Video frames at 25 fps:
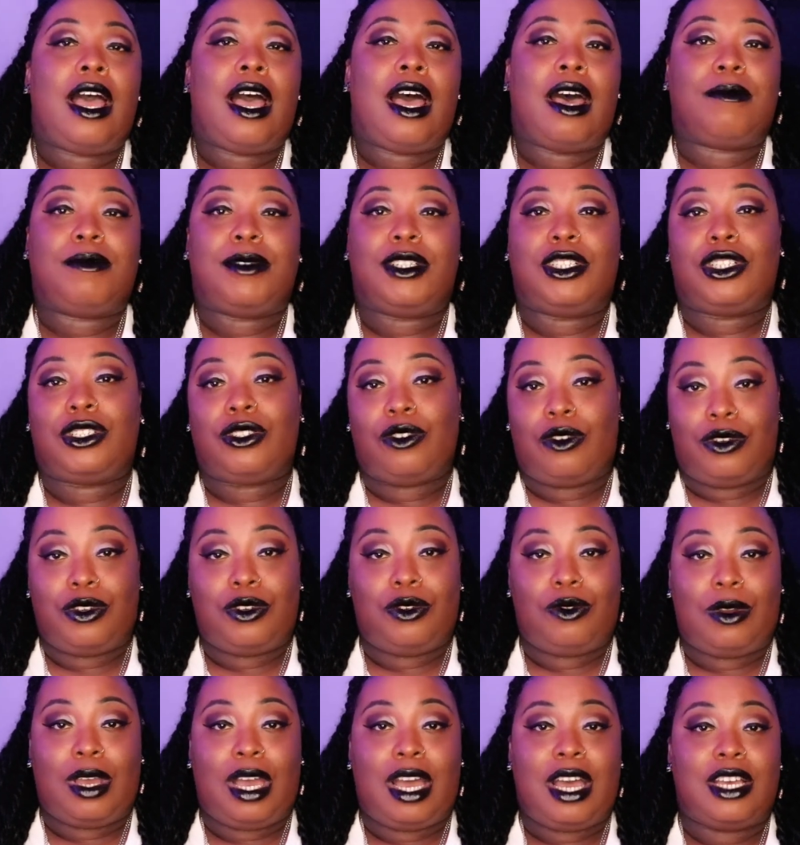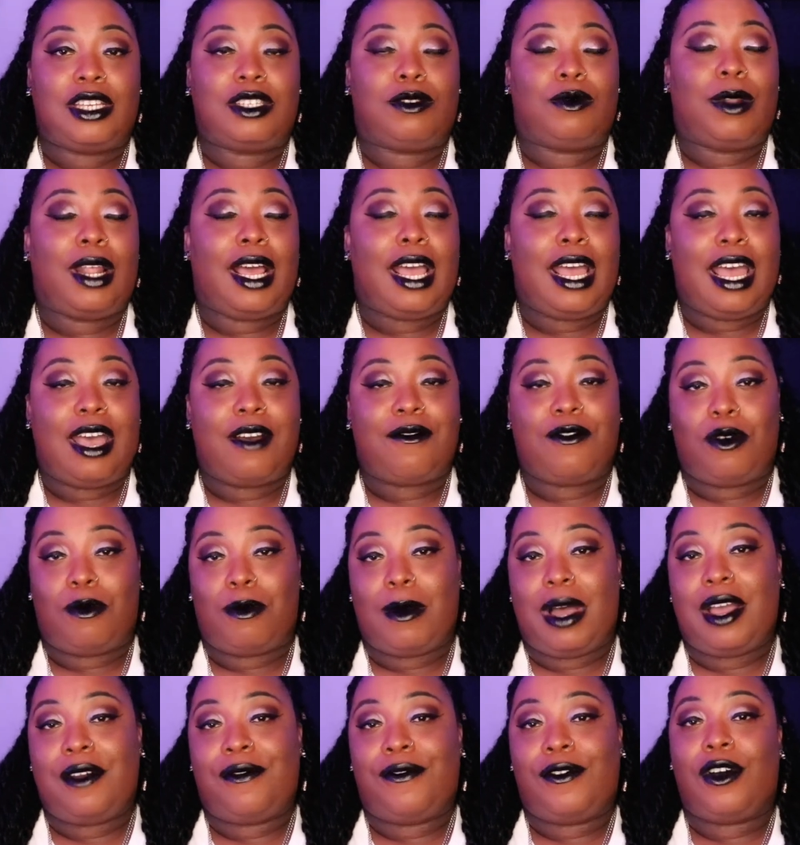I'm just showing you guys what I have on
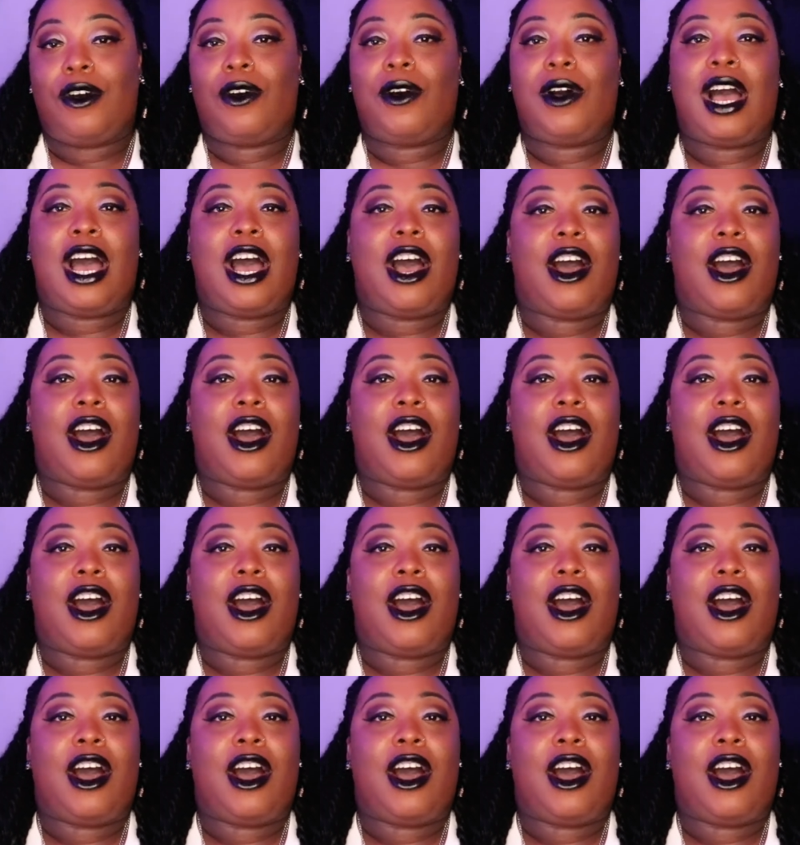my phone,